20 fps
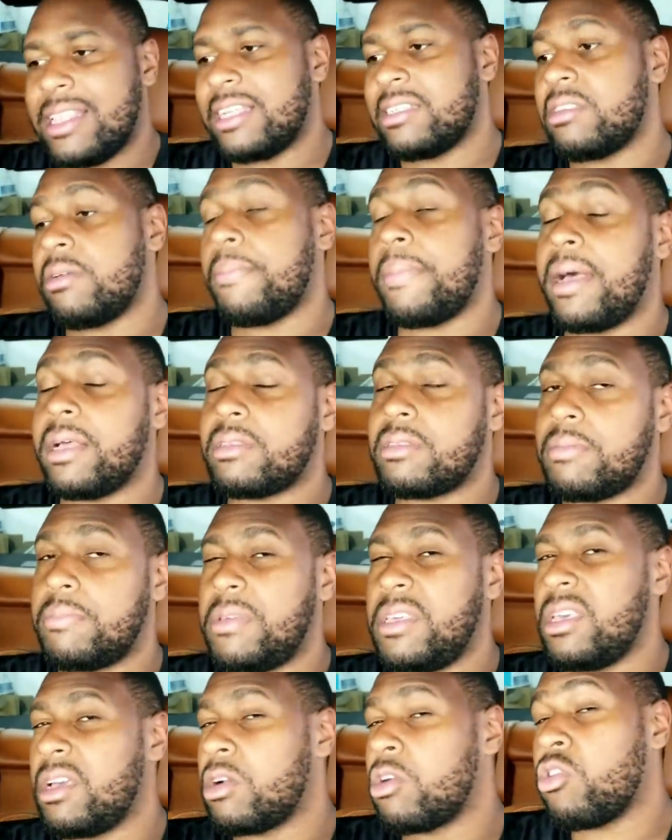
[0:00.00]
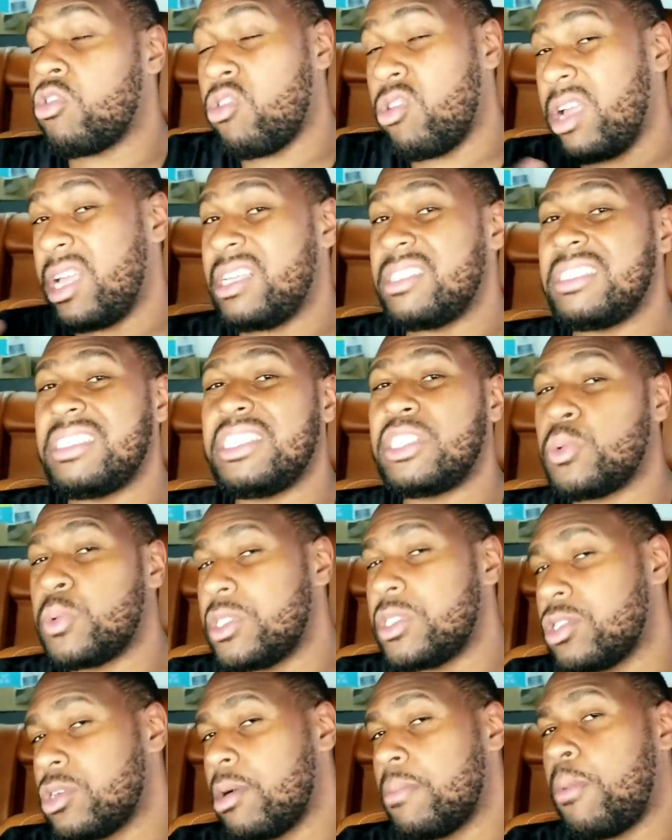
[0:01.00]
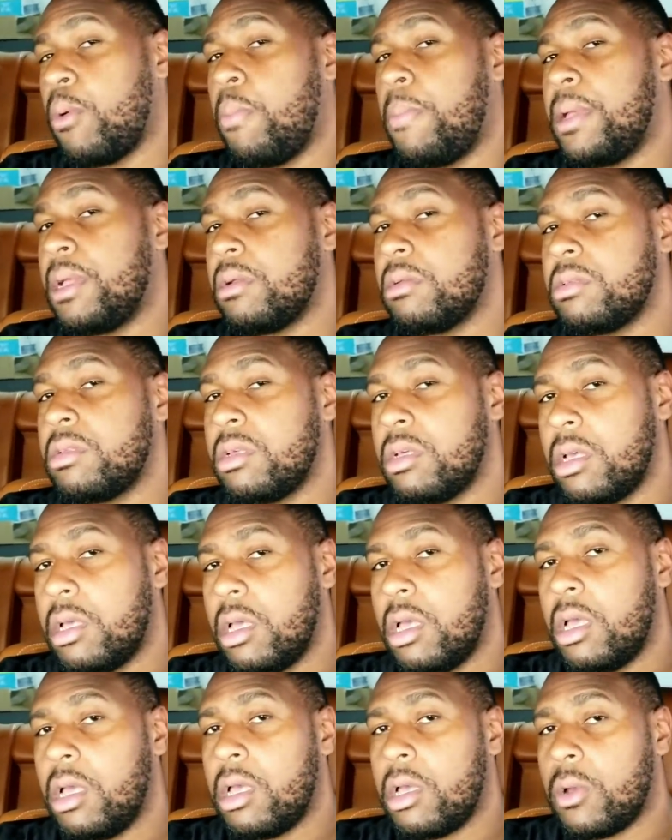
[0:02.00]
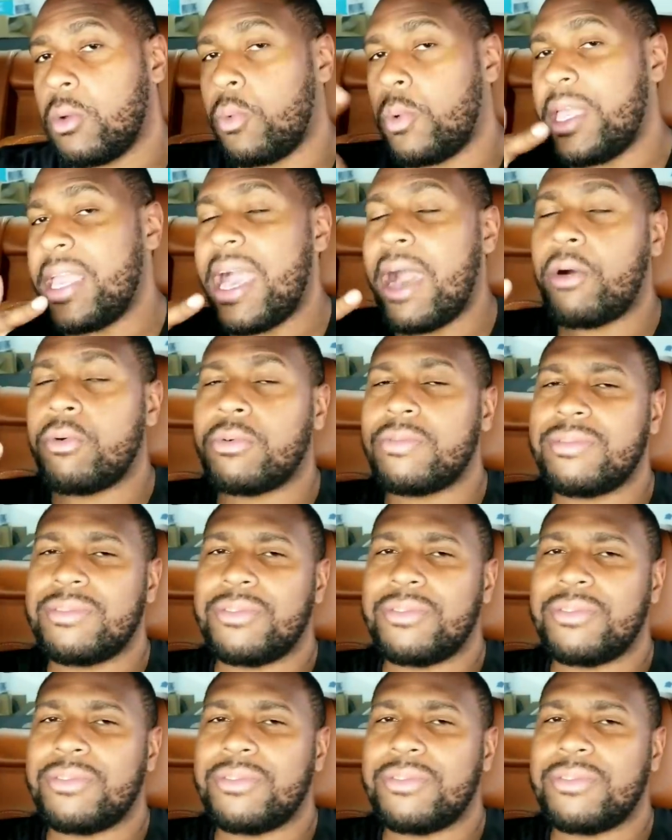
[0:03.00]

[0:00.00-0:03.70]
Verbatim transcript: that's about to be a crazy twin turbo build, we out.